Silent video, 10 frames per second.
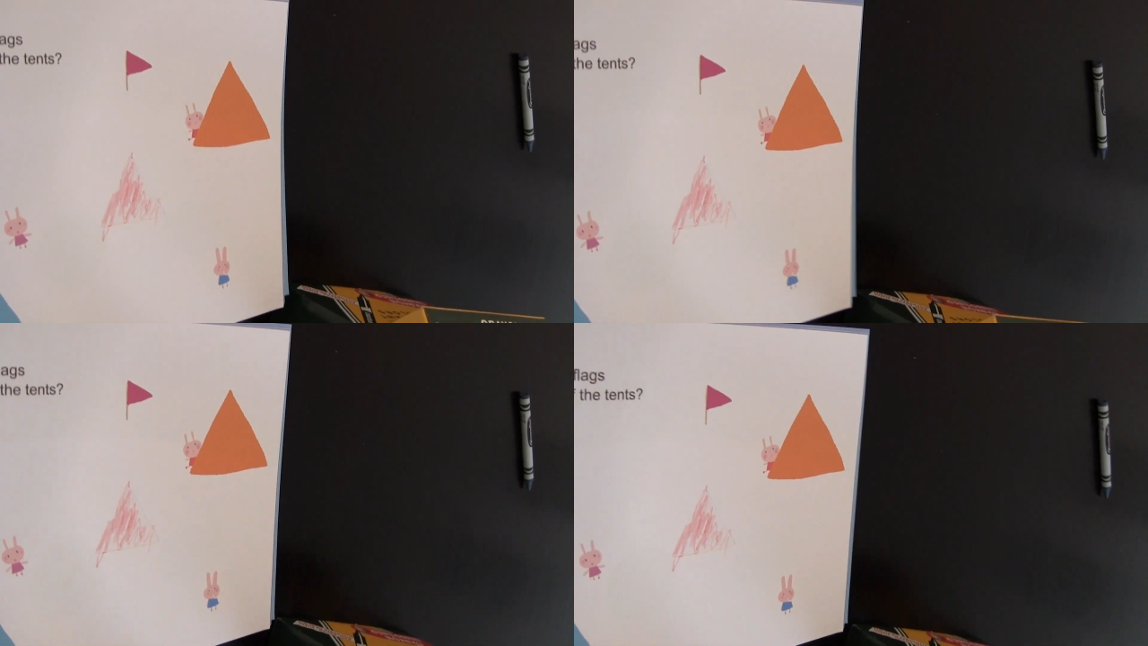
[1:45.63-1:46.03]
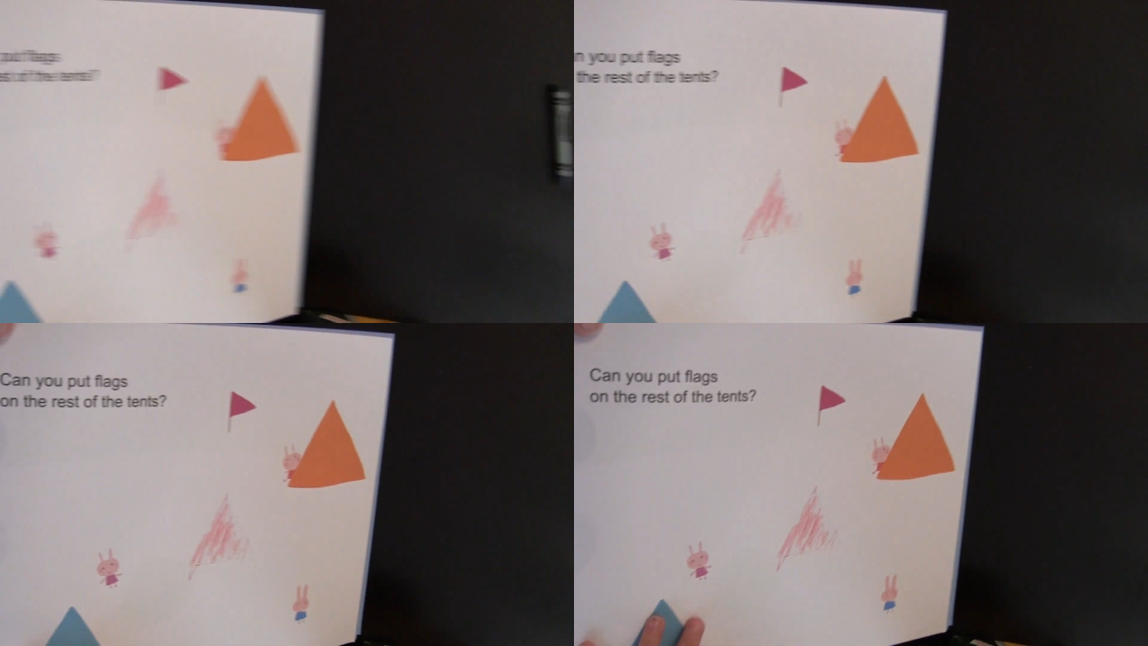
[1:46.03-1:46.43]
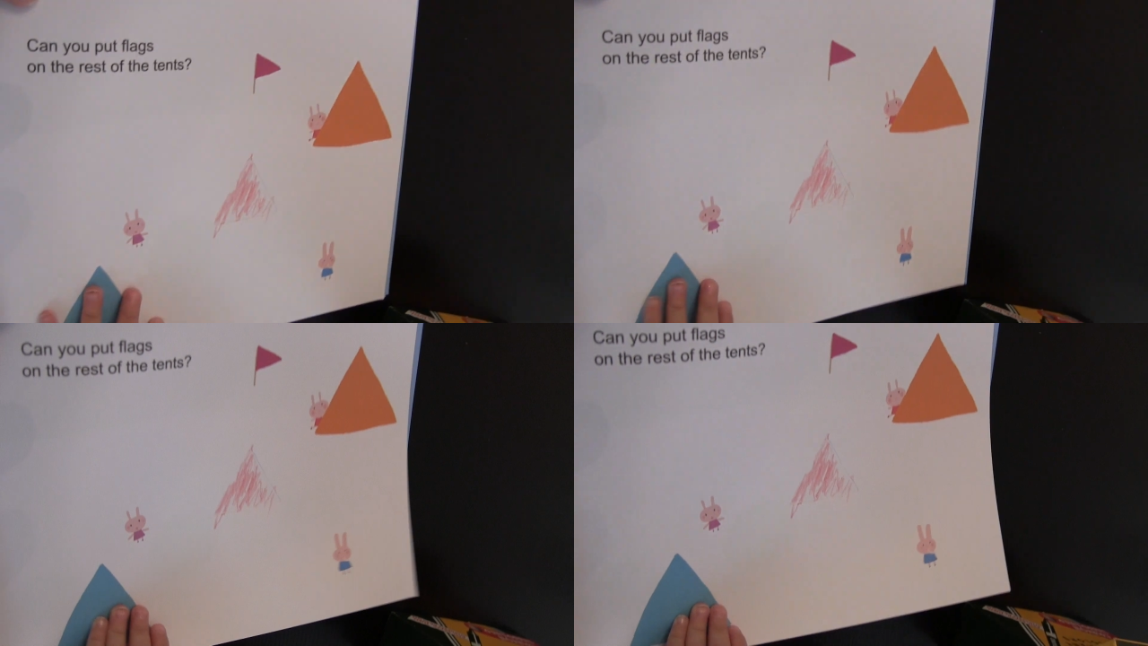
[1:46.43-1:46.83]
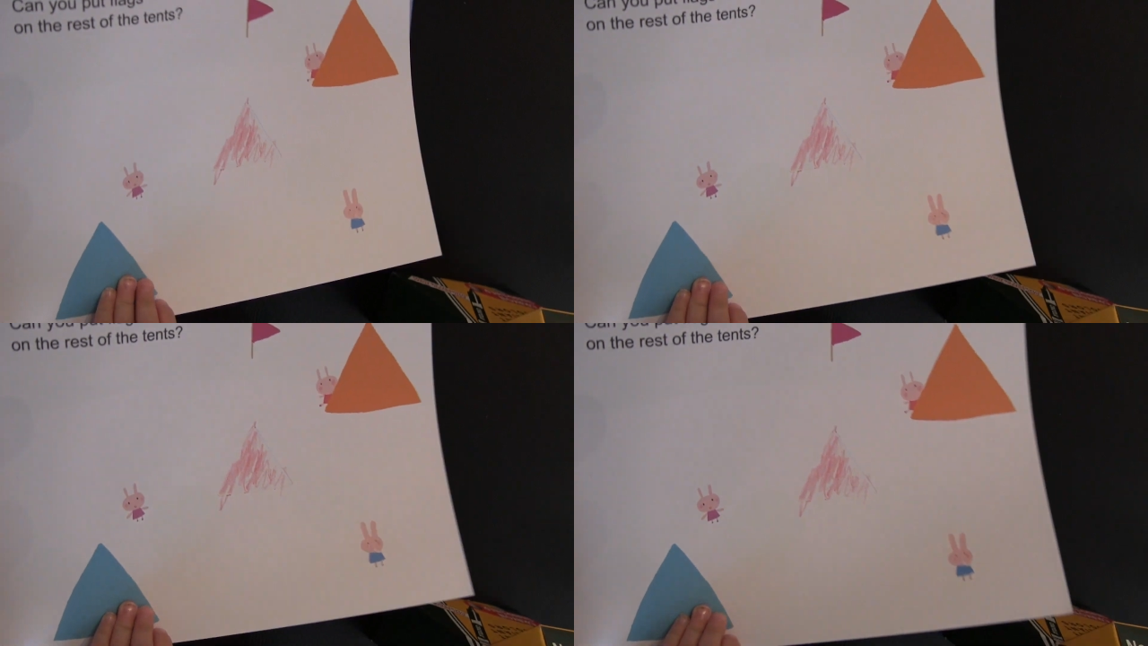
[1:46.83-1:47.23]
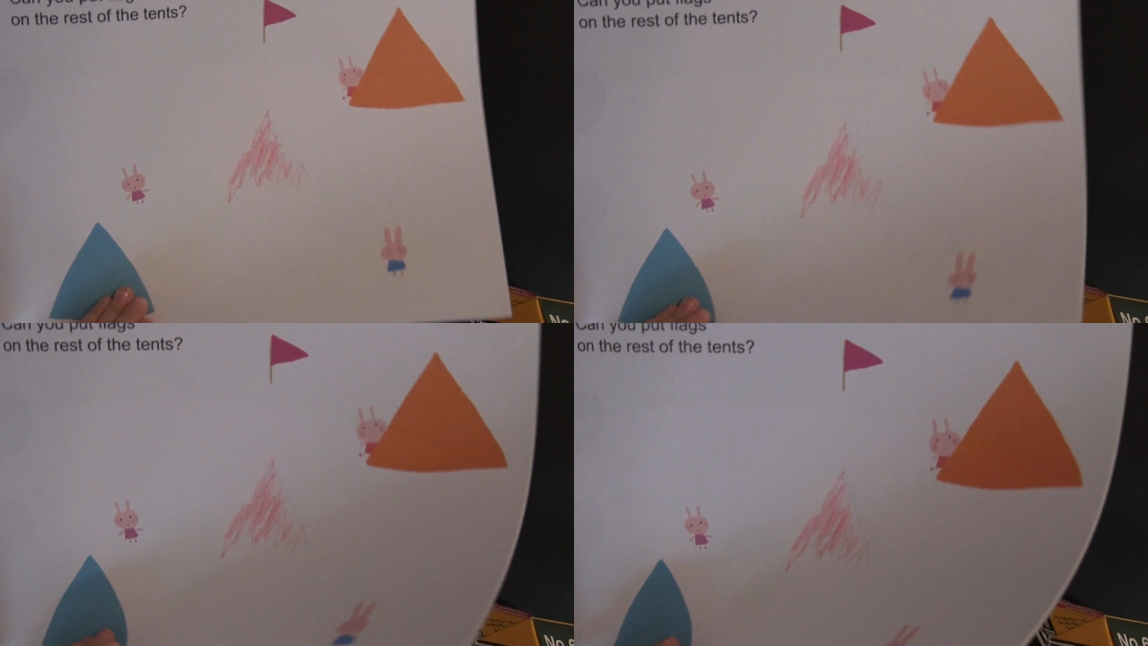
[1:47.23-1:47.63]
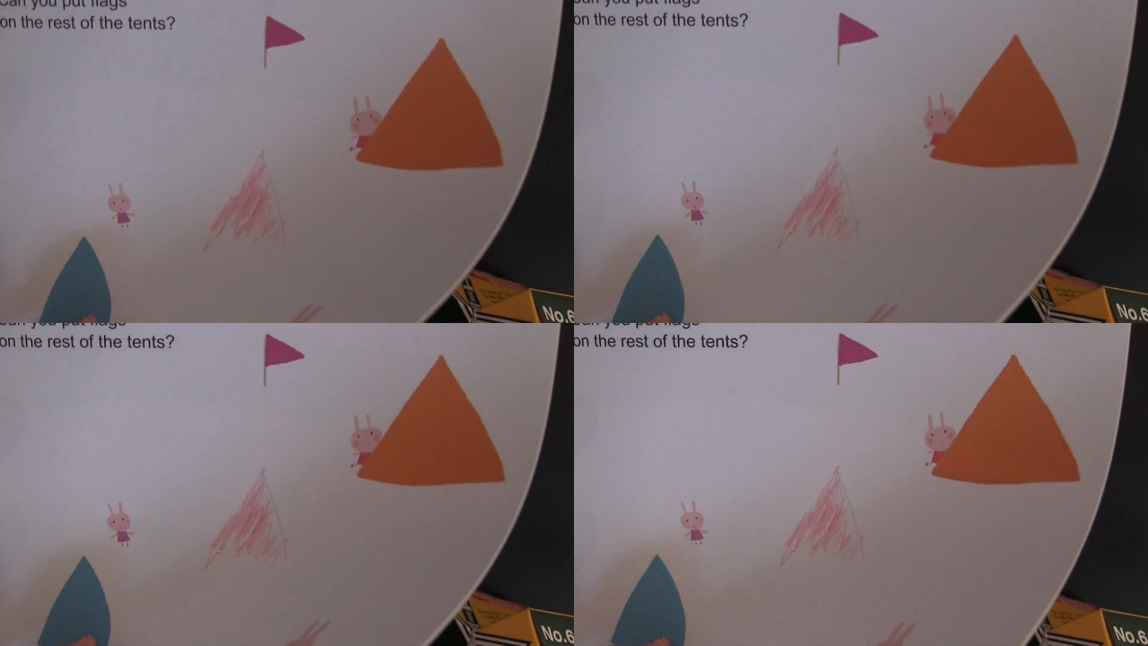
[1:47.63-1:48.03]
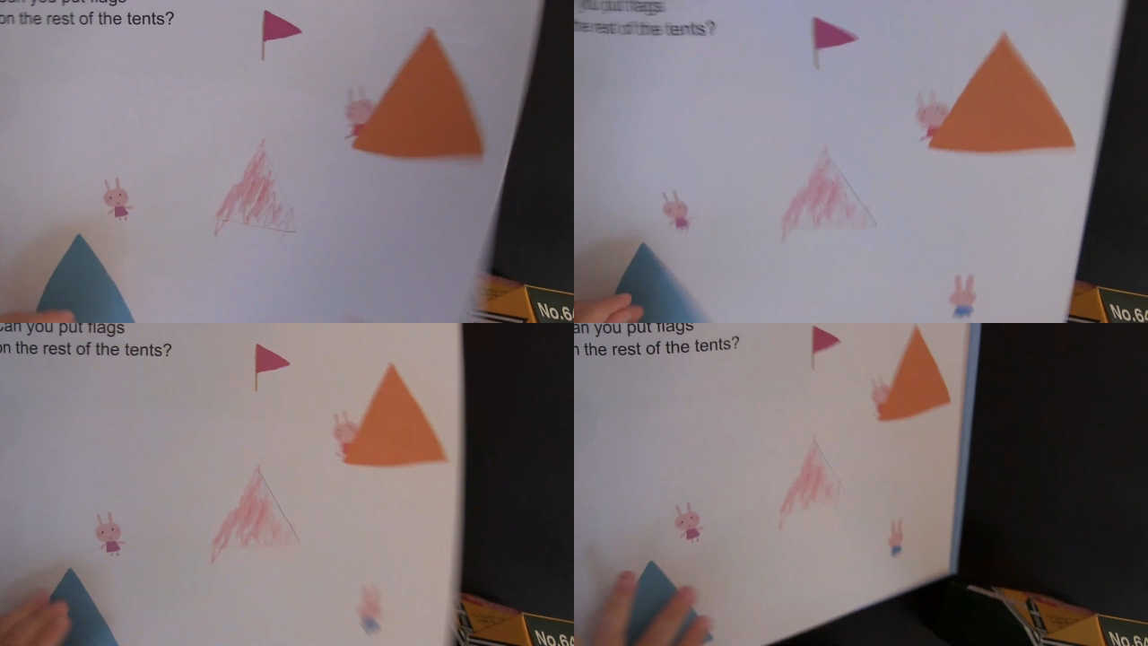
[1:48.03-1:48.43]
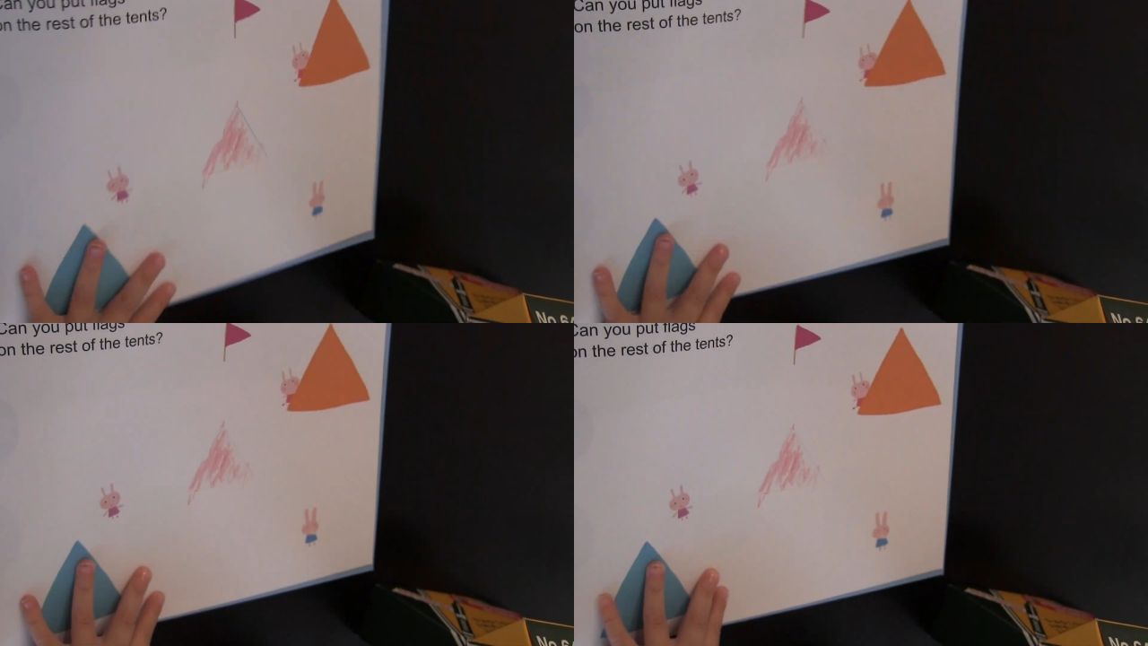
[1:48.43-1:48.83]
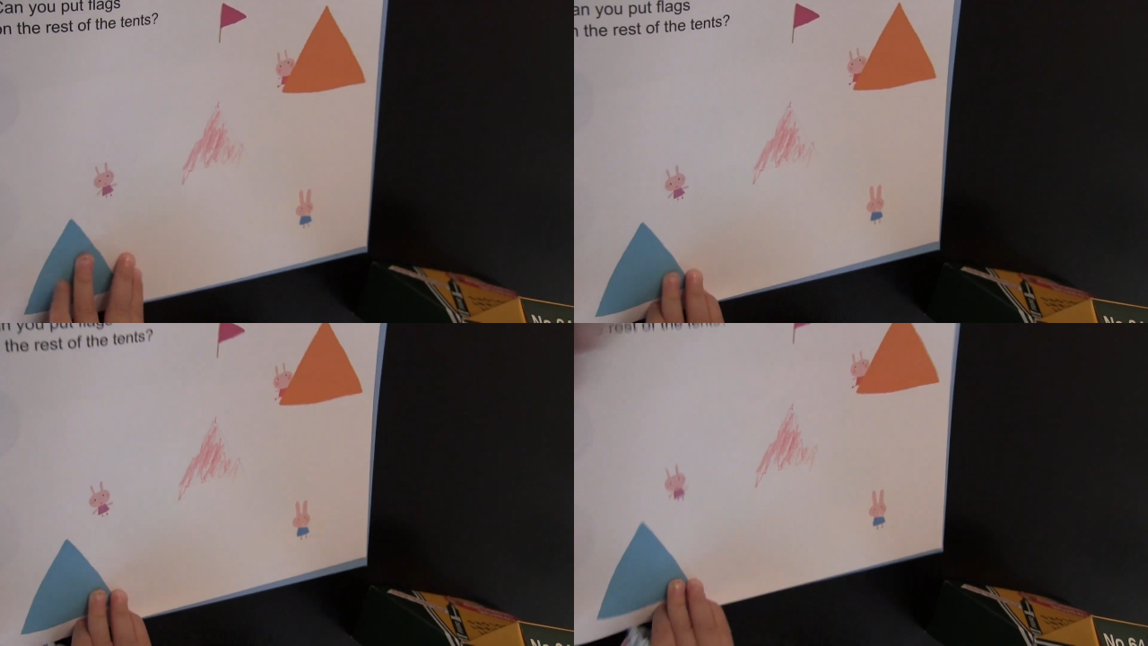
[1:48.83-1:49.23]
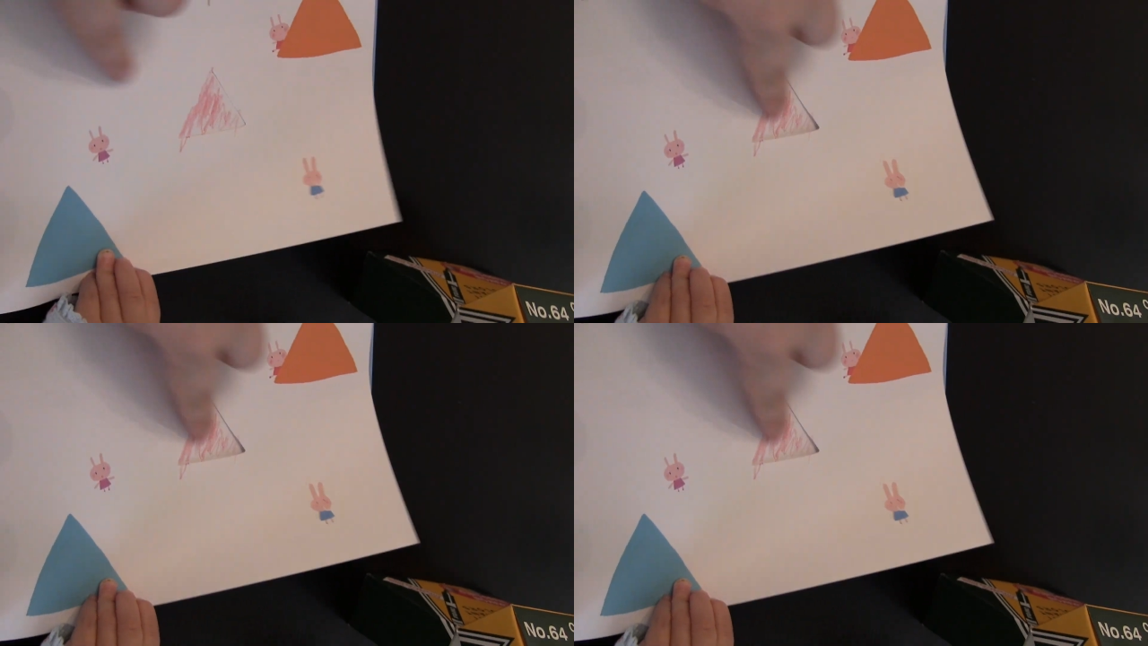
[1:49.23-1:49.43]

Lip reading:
No face is visible, so there are no lips to read.